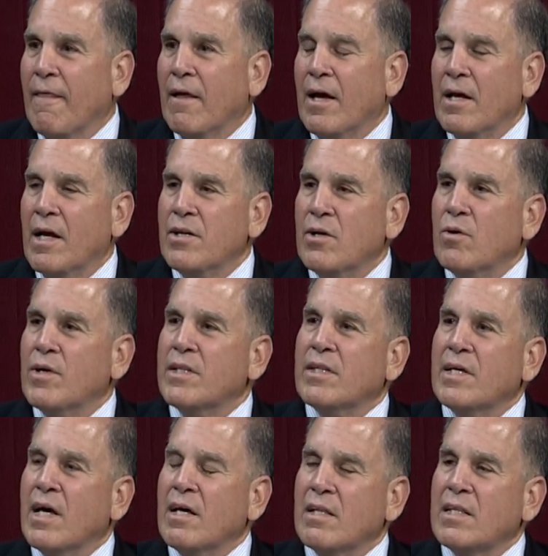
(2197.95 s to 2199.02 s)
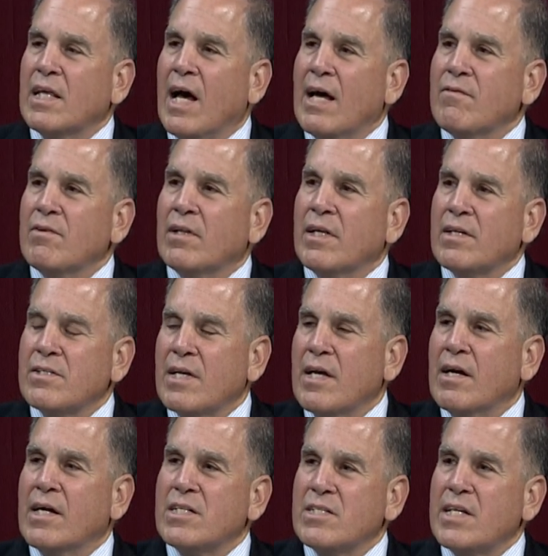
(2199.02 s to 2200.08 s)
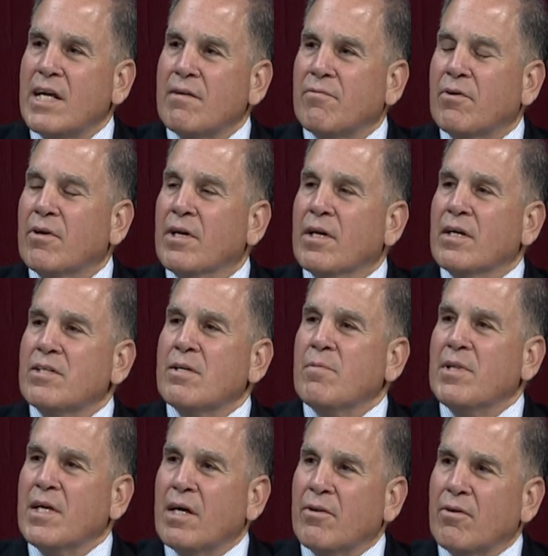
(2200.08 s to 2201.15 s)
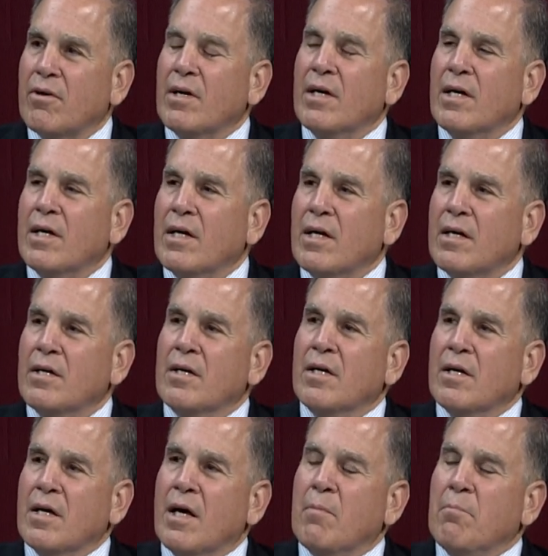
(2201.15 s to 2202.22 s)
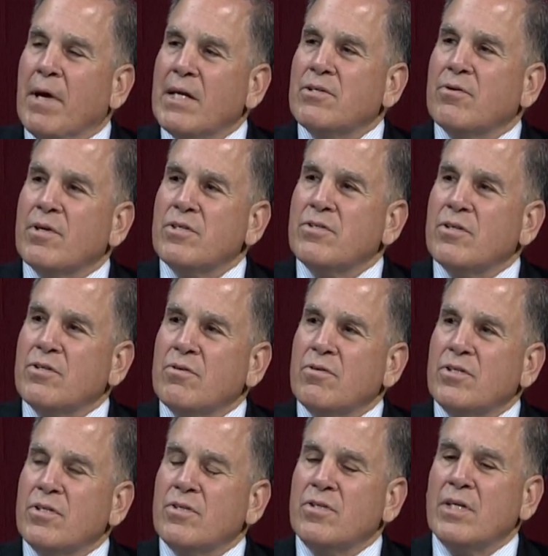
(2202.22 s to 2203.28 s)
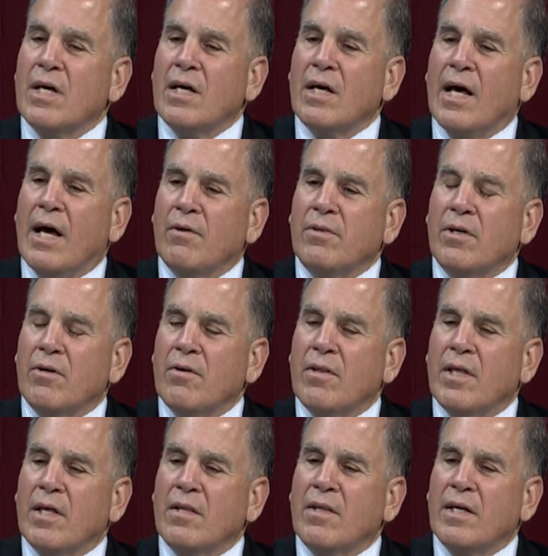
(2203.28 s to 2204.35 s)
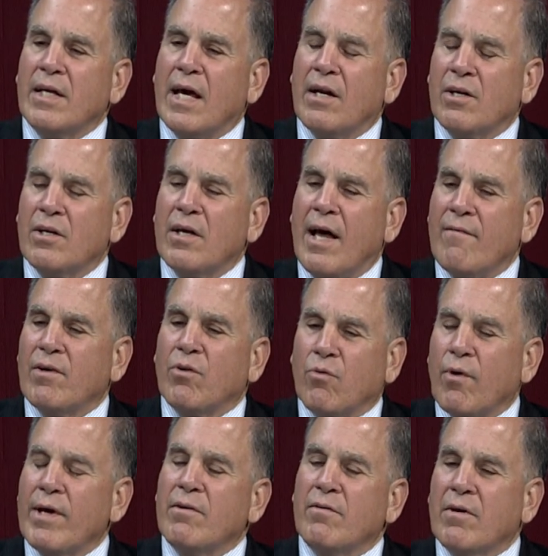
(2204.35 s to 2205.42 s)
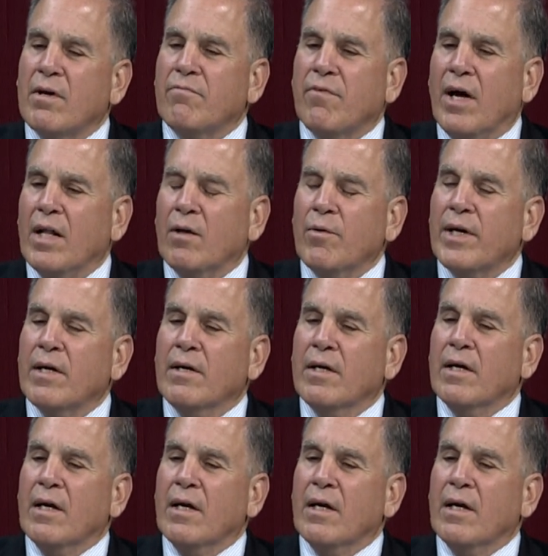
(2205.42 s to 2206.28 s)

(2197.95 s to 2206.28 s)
I know at the Ivy Leagues, at Stanford, some of the other major institutions out there that have a great following.